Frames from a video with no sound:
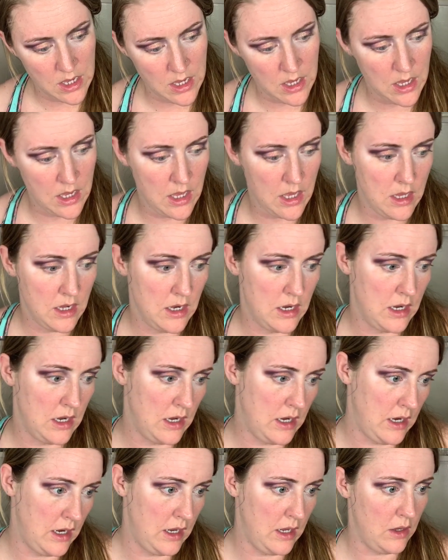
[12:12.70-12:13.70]

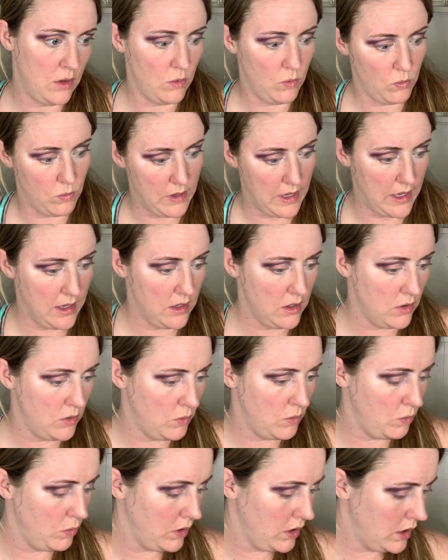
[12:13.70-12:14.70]
Anyway,
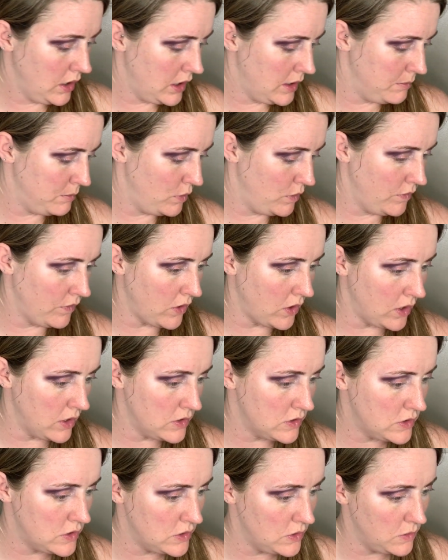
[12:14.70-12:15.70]
we're gonna move on
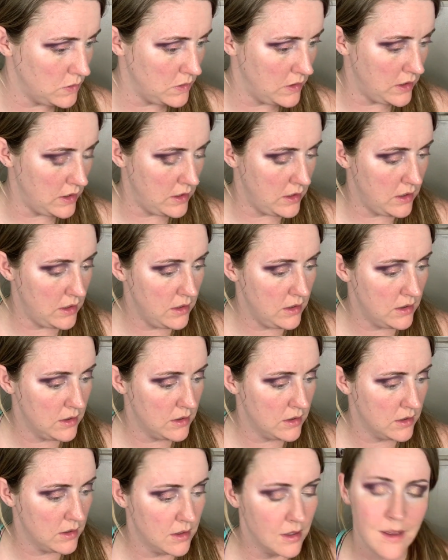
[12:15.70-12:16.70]
to the
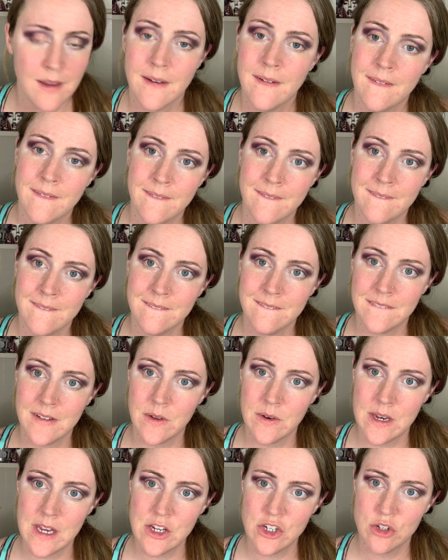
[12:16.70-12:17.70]

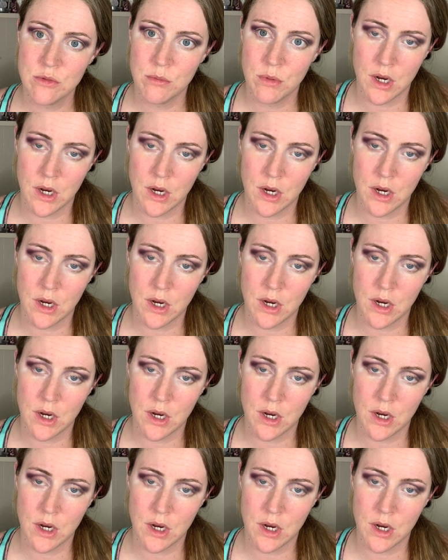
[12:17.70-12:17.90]
foundation